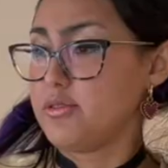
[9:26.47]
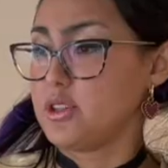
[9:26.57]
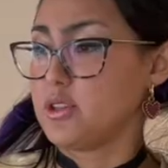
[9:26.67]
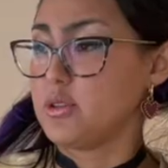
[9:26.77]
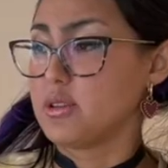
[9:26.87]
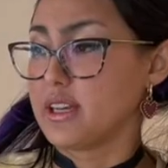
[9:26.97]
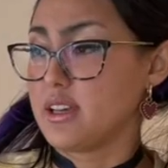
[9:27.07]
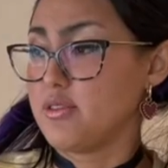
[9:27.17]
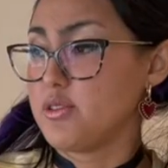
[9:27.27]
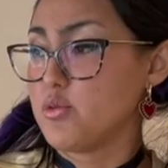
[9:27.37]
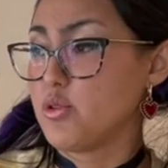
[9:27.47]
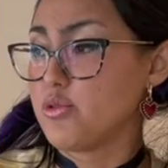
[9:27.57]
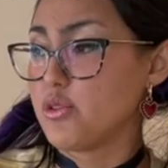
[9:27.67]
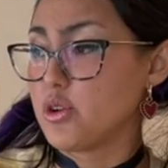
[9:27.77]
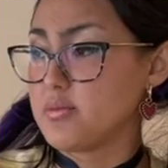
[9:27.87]
you like if you will
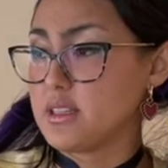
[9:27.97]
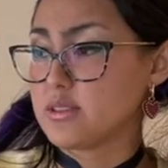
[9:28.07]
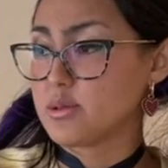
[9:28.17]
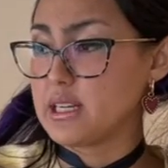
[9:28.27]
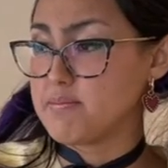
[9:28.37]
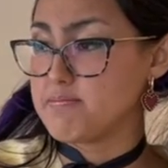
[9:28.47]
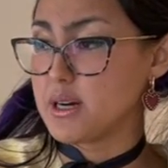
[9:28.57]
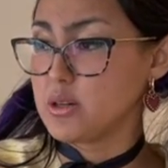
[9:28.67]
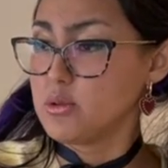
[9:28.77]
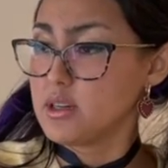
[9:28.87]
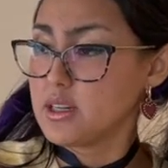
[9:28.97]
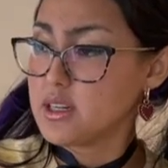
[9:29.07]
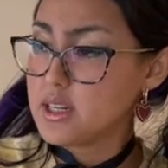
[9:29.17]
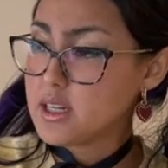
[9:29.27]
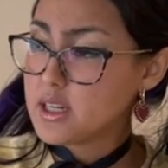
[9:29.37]
form this really bulk
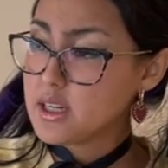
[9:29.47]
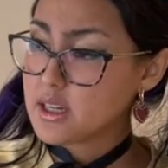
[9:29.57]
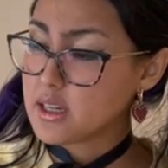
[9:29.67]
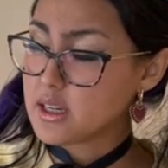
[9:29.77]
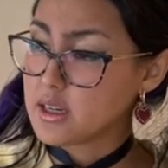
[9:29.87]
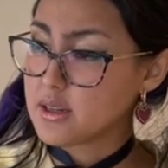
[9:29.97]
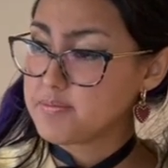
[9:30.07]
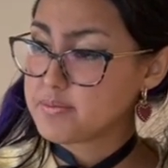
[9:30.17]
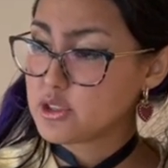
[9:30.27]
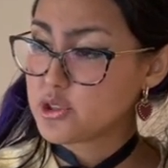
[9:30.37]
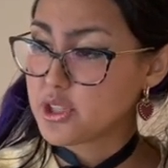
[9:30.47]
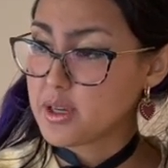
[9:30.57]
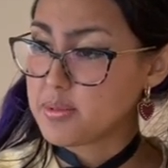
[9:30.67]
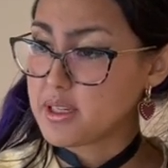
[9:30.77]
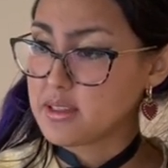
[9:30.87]
um,
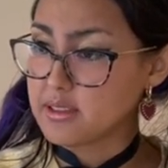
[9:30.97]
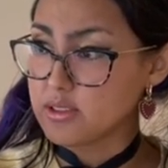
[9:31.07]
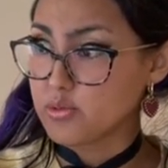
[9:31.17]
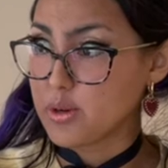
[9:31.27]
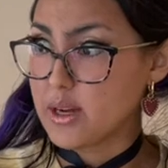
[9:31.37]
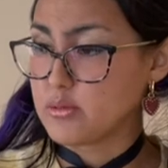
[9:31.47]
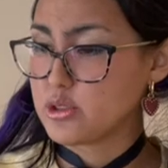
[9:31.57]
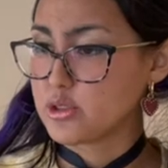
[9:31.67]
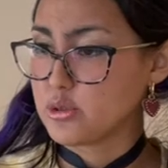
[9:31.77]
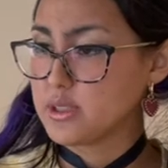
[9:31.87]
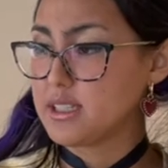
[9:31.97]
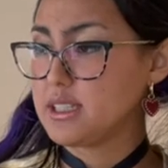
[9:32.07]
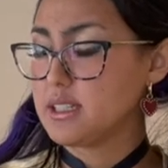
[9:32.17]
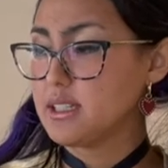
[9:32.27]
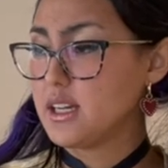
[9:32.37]
shape here this round shoulder
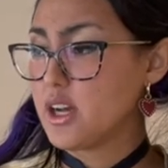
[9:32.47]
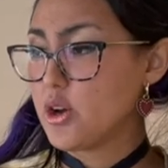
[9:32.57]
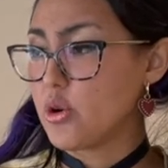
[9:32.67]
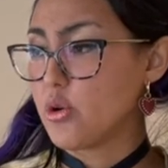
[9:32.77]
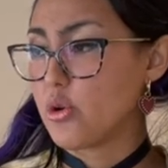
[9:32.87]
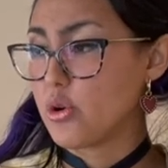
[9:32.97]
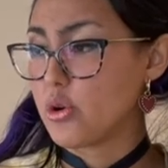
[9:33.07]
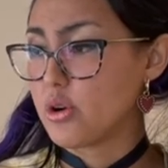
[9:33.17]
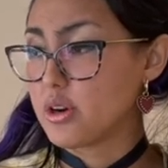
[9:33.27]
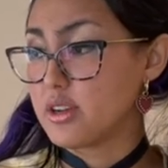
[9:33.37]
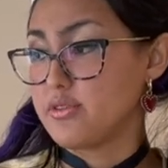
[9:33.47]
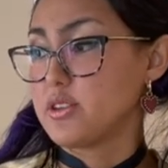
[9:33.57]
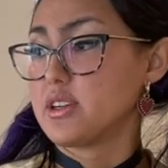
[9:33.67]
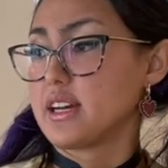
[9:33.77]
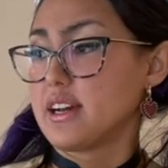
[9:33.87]
here or if you're
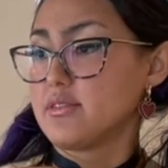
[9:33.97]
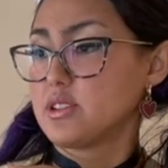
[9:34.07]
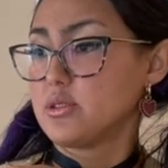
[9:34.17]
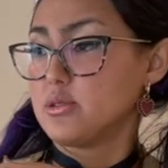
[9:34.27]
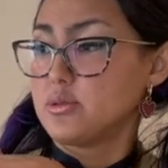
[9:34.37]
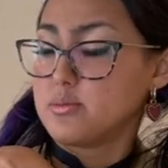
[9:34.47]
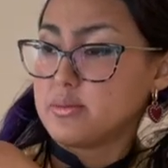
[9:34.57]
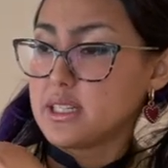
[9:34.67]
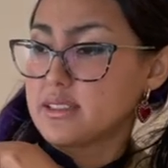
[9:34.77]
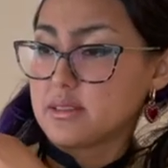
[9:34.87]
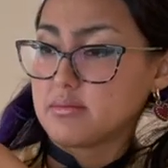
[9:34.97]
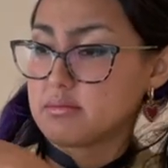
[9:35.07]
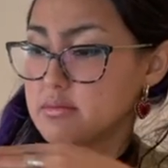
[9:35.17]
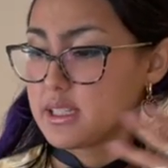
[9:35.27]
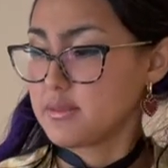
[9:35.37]
gonna have to make some
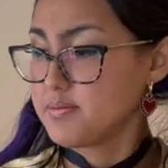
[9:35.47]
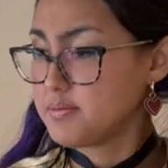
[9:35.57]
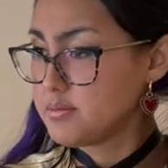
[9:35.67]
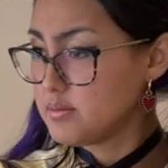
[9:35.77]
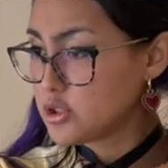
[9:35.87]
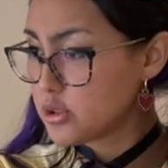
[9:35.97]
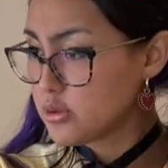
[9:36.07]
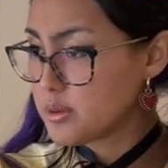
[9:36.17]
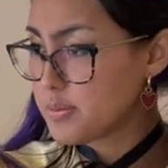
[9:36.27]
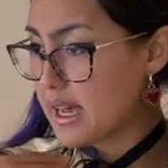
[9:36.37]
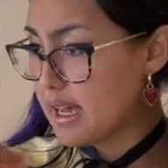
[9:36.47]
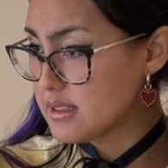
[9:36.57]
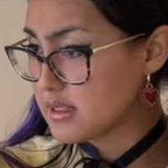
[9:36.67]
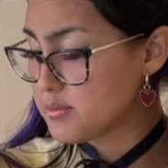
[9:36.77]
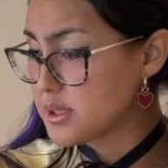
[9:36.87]
like shoulder
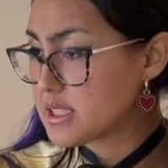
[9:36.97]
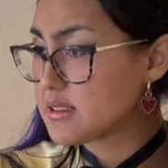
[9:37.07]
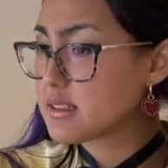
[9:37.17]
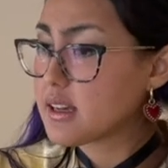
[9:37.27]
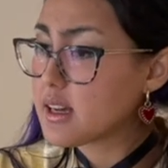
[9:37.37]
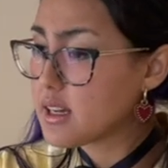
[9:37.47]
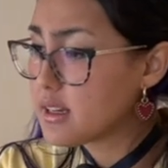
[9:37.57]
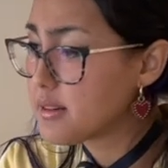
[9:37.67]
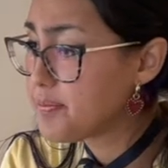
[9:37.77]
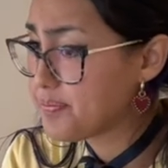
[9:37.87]
pads and put inside